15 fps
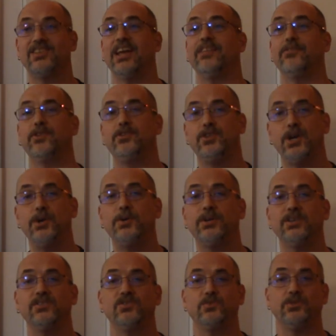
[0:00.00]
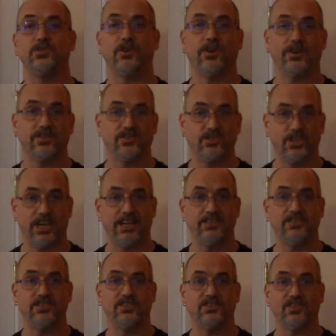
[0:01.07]
and the tokens which are
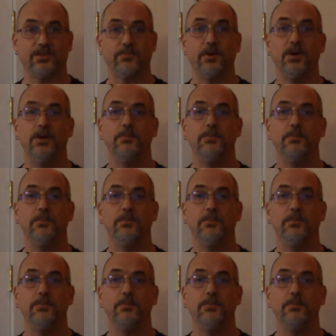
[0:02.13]
exchanged as a